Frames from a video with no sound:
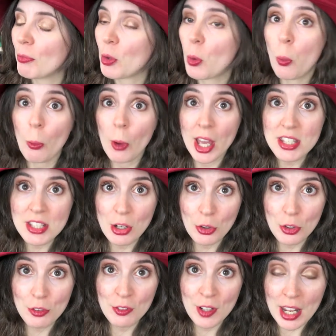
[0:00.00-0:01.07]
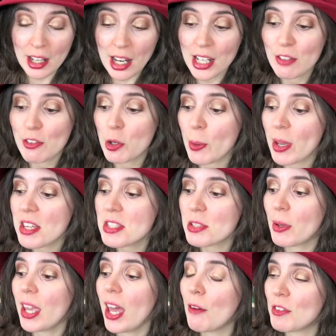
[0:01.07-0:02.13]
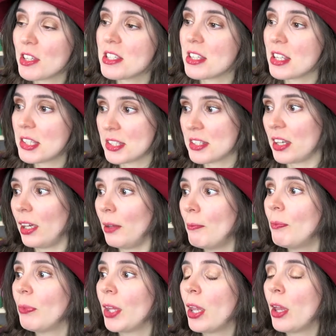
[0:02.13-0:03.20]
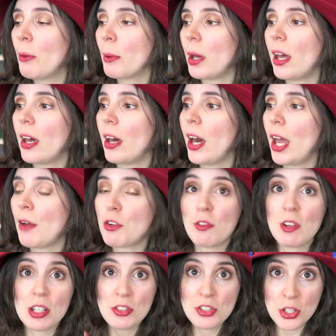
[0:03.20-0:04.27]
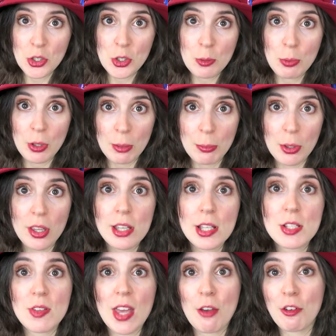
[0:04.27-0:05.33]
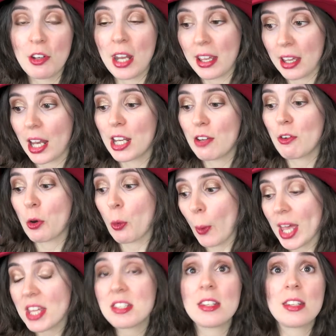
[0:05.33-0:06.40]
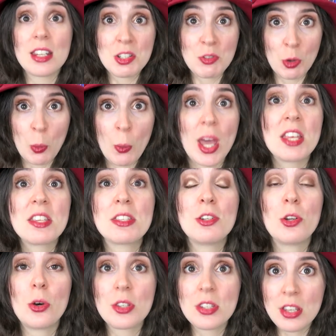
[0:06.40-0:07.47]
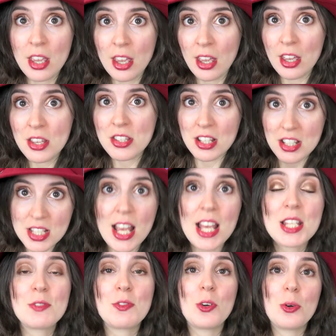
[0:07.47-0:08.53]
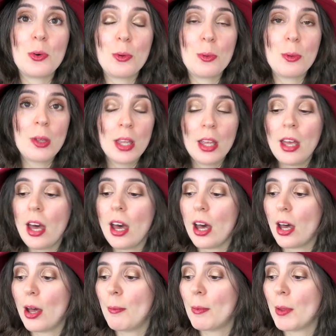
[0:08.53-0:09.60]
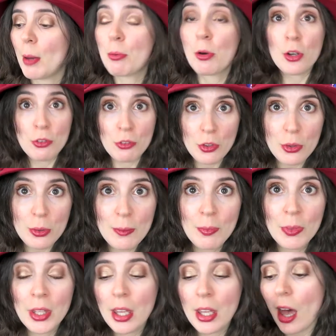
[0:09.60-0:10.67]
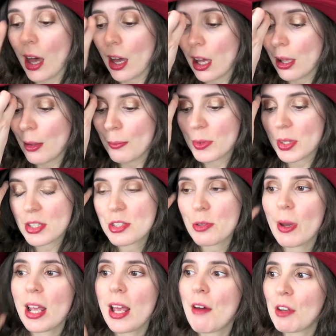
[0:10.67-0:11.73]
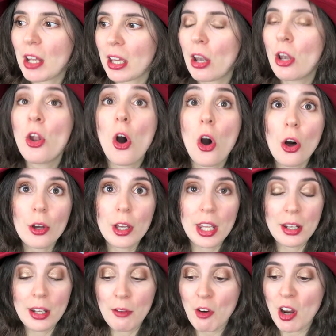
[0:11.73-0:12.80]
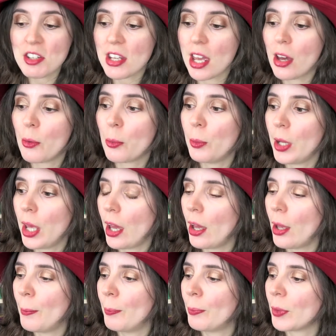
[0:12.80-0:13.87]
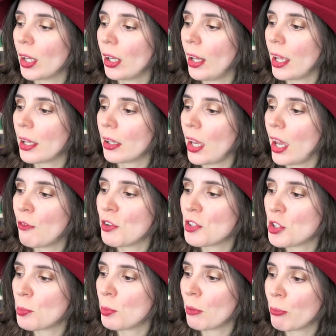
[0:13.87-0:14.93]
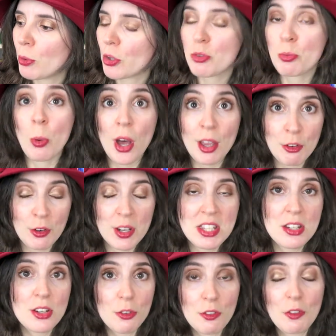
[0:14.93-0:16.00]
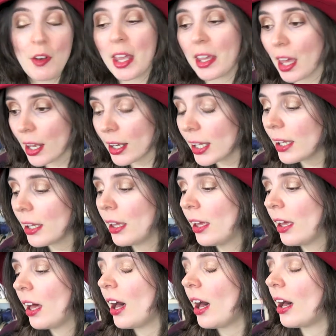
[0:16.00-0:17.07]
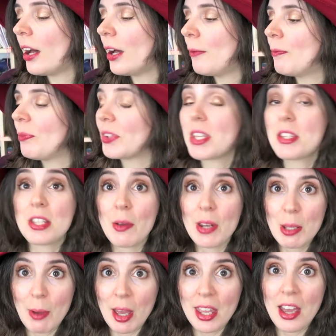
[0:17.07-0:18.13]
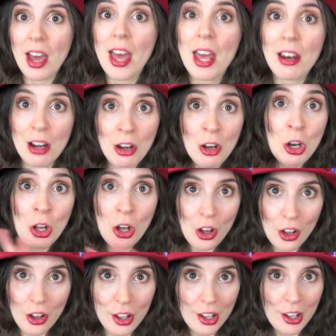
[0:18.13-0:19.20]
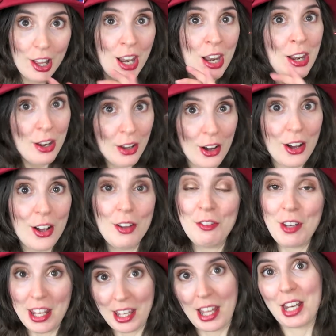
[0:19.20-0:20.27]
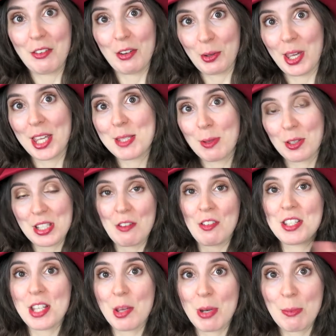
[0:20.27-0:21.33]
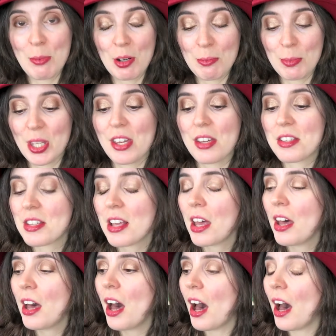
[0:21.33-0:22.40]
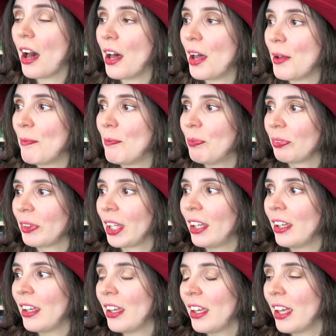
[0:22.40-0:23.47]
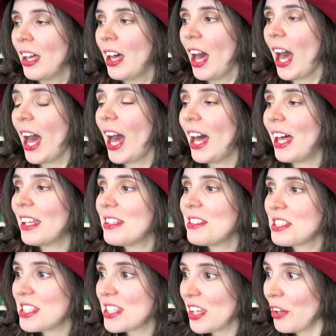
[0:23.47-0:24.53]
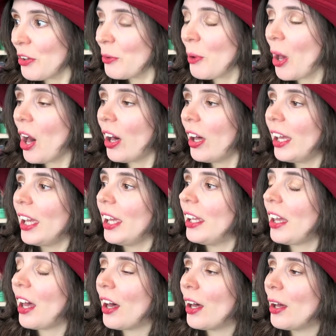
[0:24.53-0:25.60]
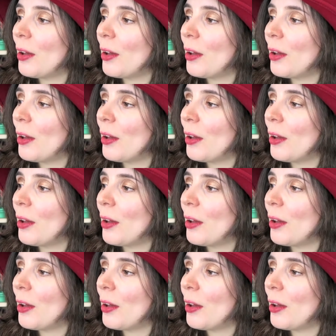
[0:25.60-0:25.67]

quite a lot of NetGalley requests. So I have this system where I have to read two print books for every NetGalley request, and that's request, not successful approval. So I have like a log, and I write down like every two print books what I've requested off of NetGalley. So anyway, I had a lot of NetGalley requests because I read so many print books. And so I